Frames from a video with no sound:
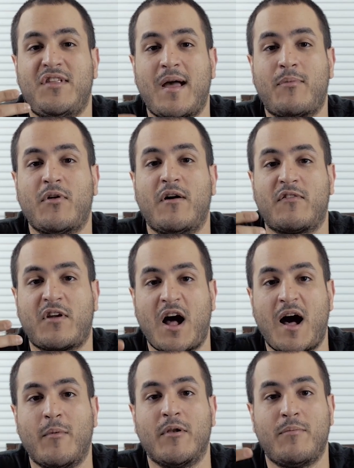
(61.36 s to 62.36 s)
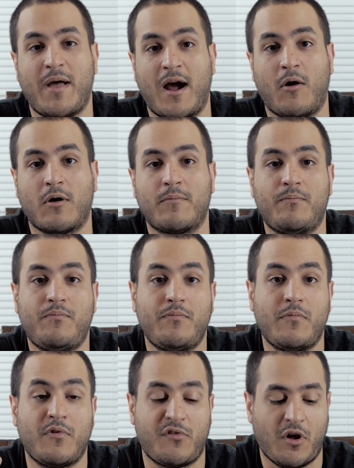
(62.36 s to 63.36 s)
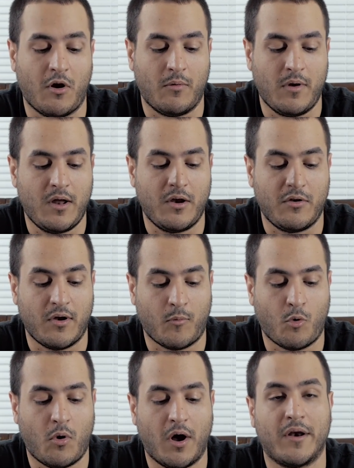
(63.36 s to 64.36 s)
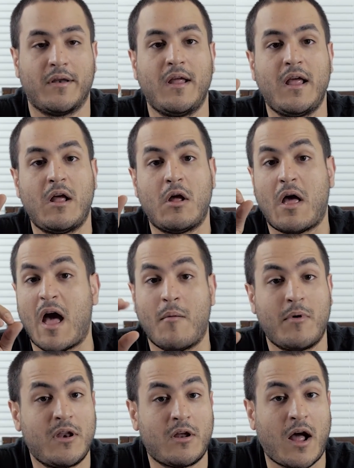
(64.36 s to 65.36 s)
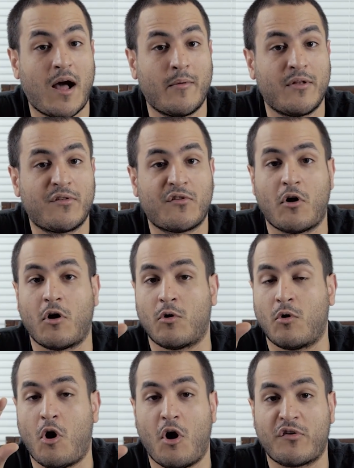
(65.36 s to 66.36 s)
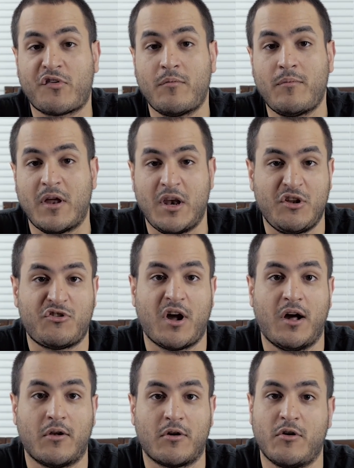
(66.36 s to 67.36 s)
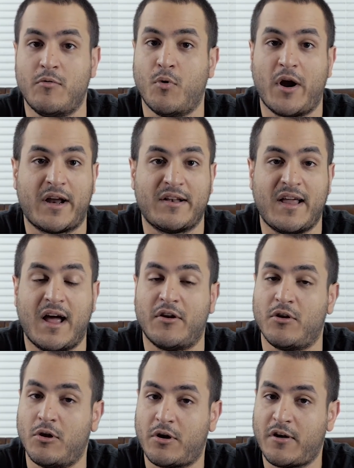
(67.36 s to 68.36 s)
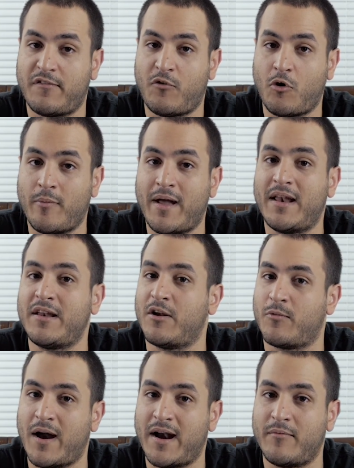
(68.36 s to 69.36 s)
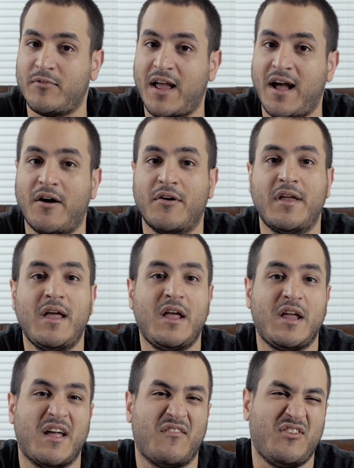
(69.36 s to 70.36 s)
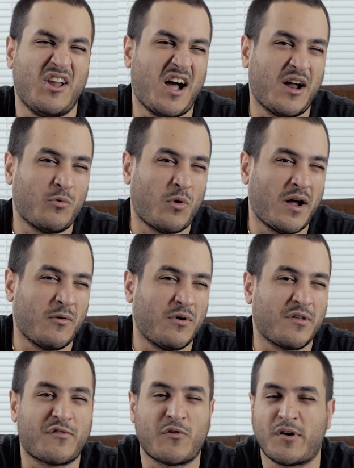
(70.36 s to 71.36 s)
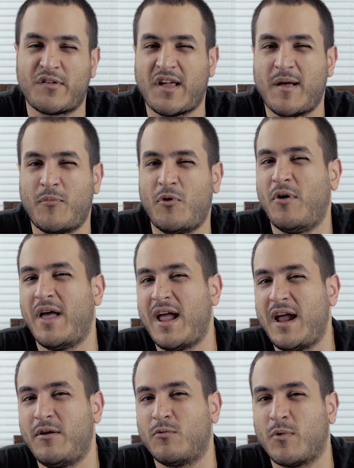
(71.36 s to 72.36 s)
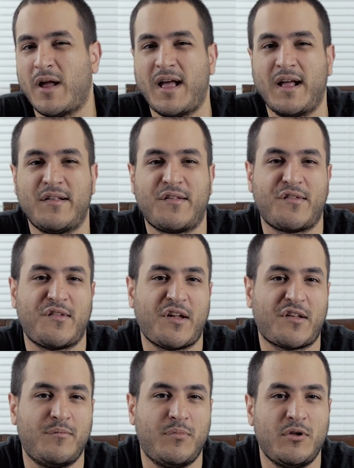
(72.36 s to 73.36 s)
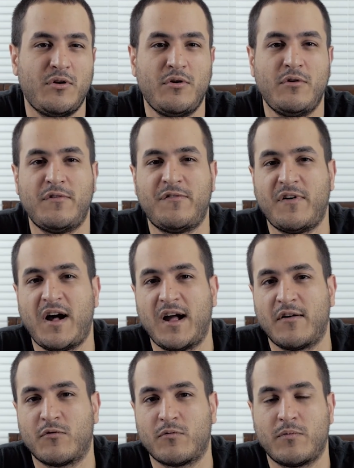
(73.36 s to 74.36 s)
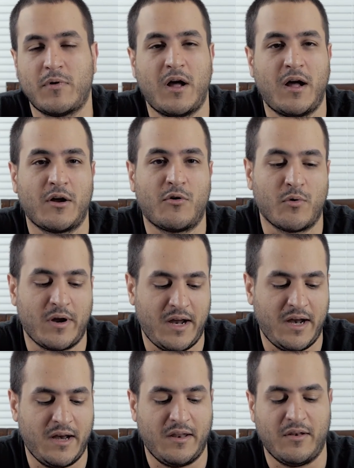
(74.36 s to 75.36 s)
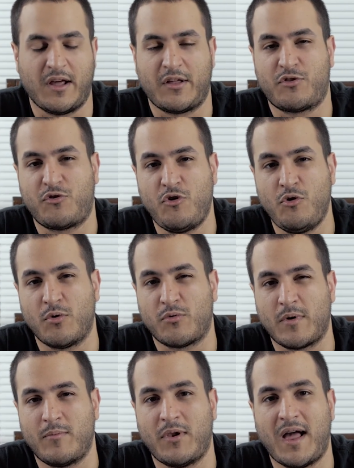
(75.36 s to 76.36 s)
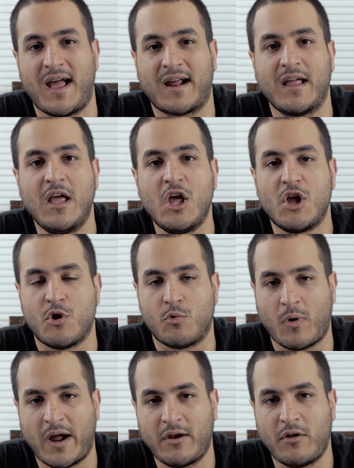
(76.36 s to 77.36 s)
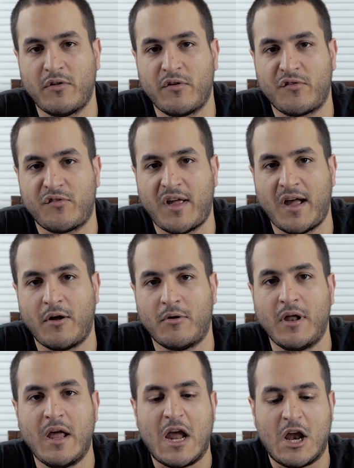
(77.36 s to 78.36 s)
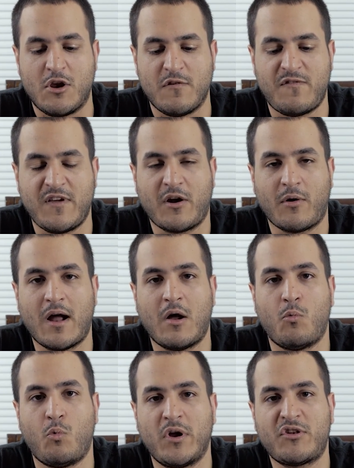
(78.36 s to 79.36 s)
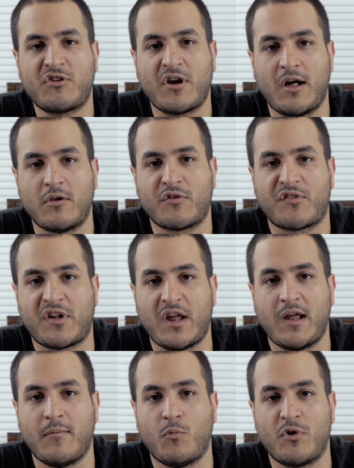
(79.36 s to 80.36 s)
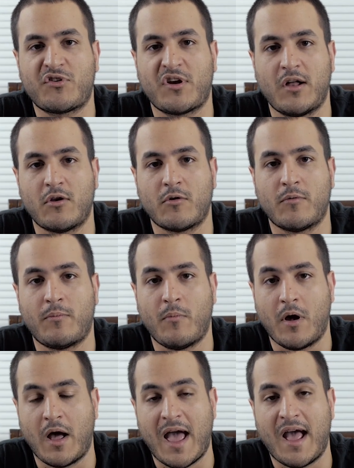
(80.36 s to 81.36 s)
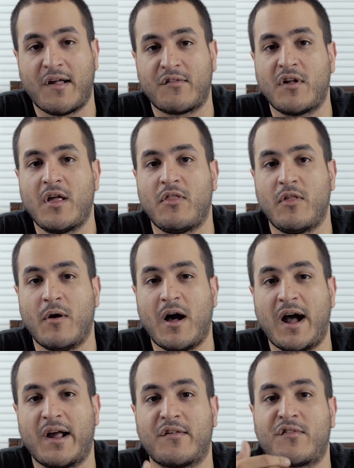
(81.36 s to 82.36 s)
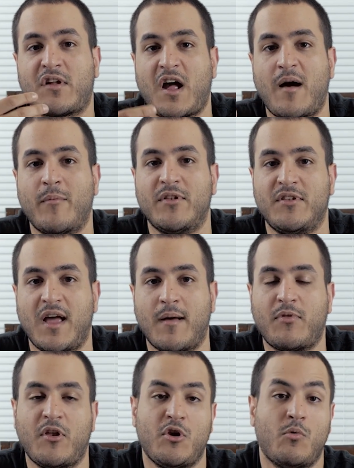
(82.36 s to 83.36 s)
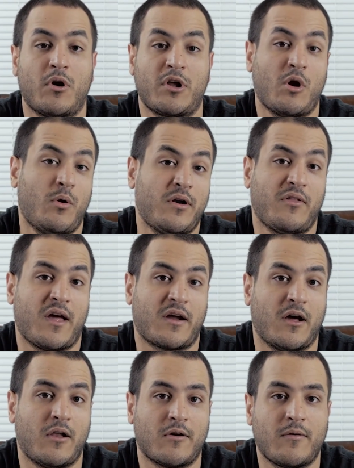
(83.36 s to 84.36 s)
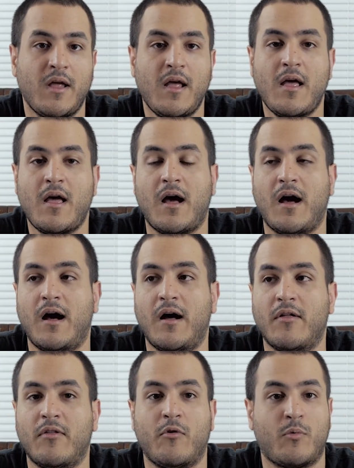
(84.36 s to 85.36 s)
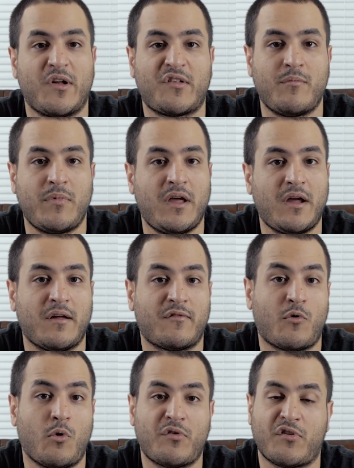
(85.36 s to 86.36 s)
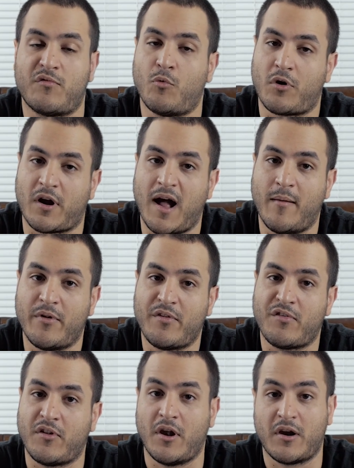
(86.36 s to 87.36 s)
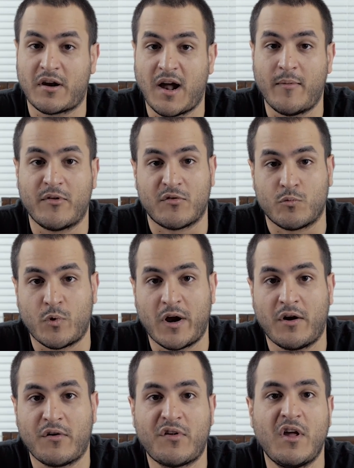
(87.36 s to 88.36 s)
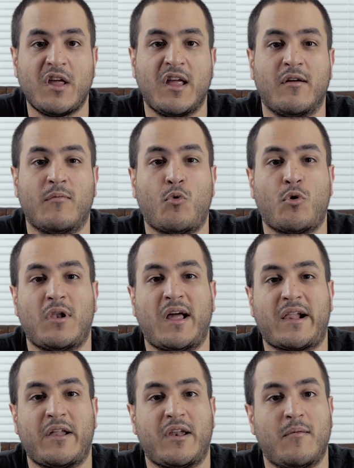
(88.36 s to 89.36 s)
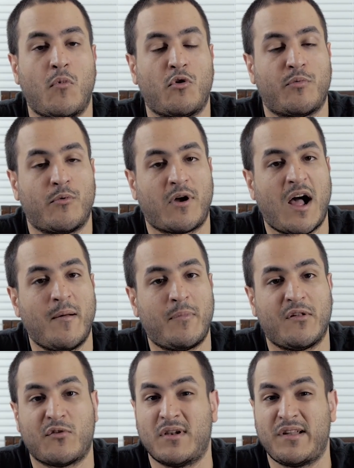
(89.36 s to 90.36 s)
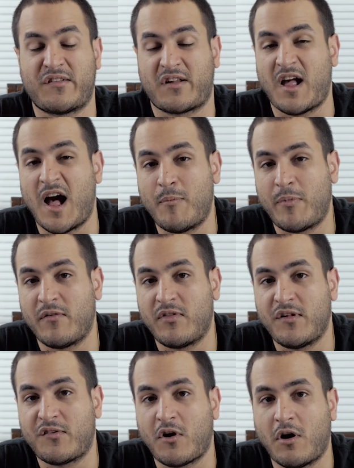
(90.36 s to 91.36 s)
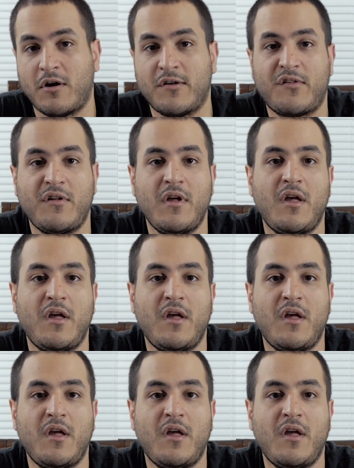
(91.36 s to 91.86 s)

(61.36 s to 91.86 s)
depth of common power. So, number 1. How many commons are awesome in each color? You break it down. You look at a format, you write them down. You have 9 white ones, for example, 8 red, 6 blue, 5 green, and like 2 or 3 black. You write all those down, and you figure out which color scheme, which color has the highest common depth, and you want to go into that color. The reason being, of course, there's more commons than uncommons and rares. You're more likely to get multiple copies, or at least a copy of these cards.